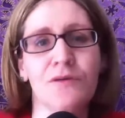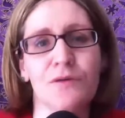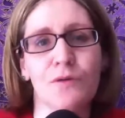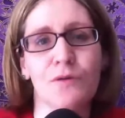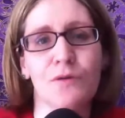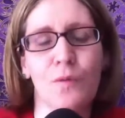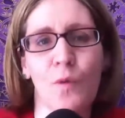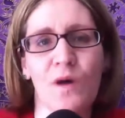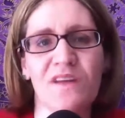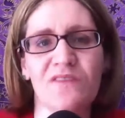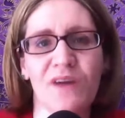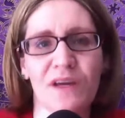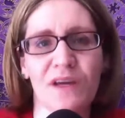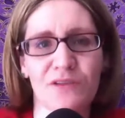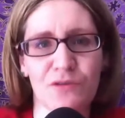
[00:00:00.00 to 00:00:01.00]
So
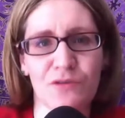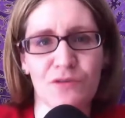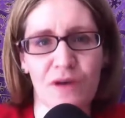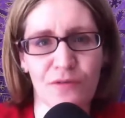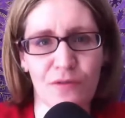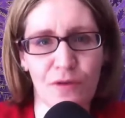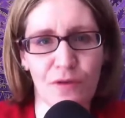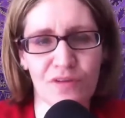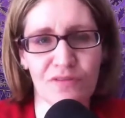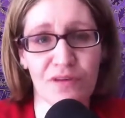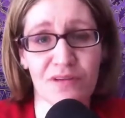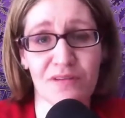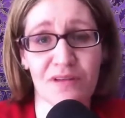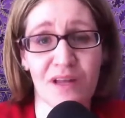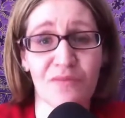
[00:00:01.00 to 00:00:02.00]
what advice do you have for those of
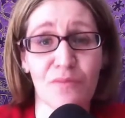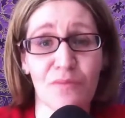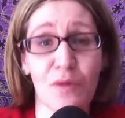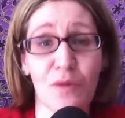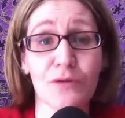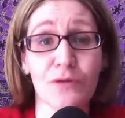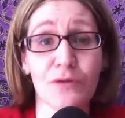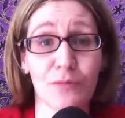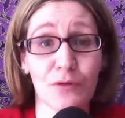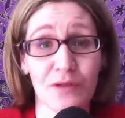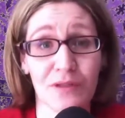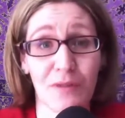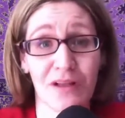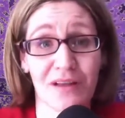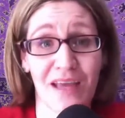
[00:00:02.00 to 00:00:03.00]
us that have multiple
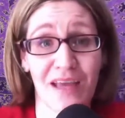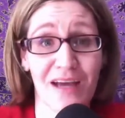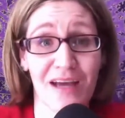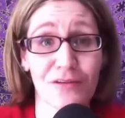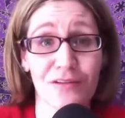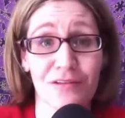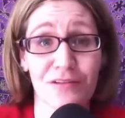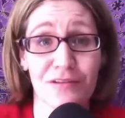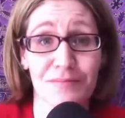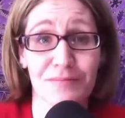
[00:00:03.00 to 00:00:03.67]
email accounts?